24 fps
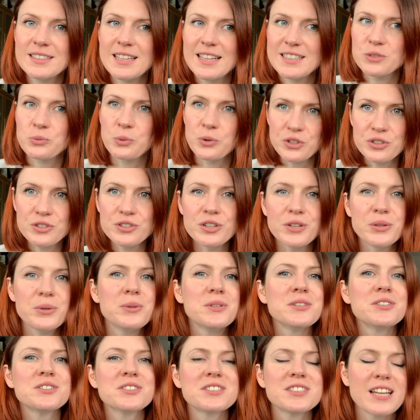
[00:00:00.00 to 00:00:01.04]
That's what you do.
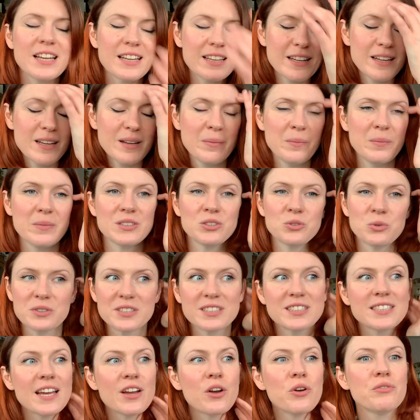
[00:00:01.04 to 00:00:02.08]
You just sort of
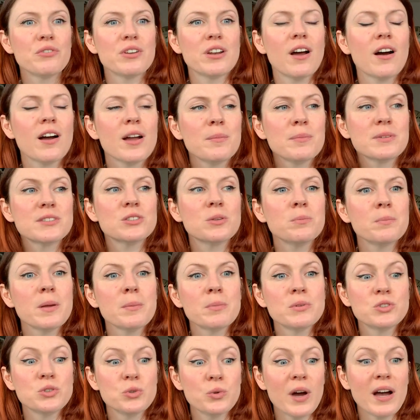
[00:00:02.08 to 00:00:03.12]
stay overnight. But some
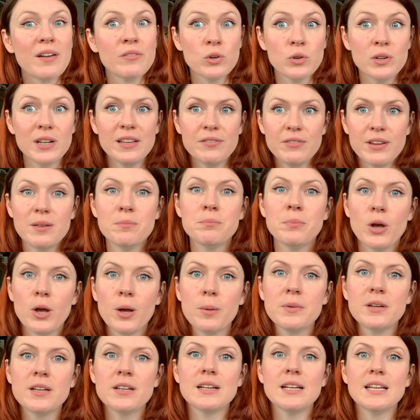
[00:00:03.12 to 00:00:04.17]
people do have you live in
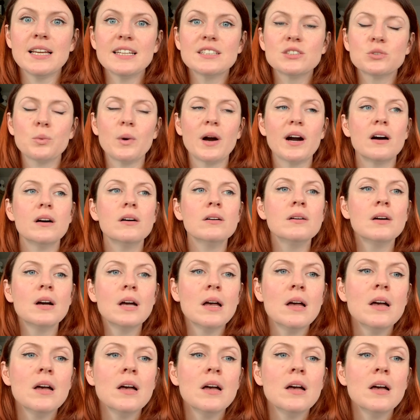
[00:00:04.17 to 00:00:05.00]
permanently as well.